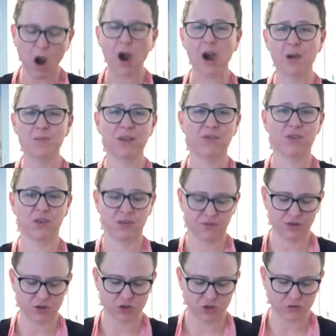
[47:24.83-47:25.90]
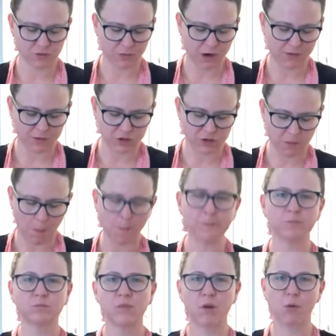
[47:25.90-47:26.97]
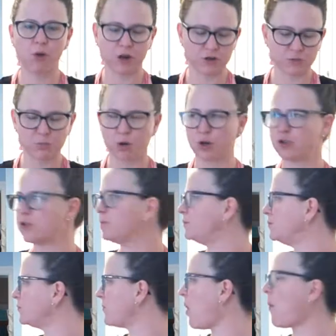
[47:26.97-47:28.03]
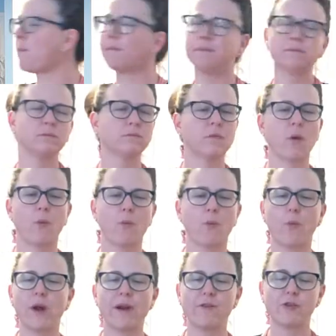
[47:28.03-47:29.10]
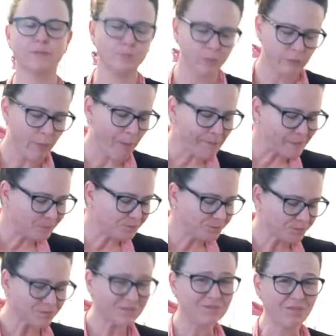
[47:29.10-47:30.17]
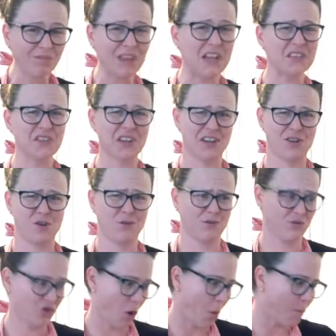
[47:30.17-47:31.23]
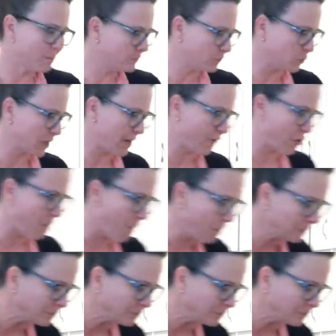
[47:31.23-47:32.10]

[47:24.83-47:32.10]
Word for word: I'm definitely going to finish this for breakfast, lunch, brunch, whatever. It's like noon, so whatever.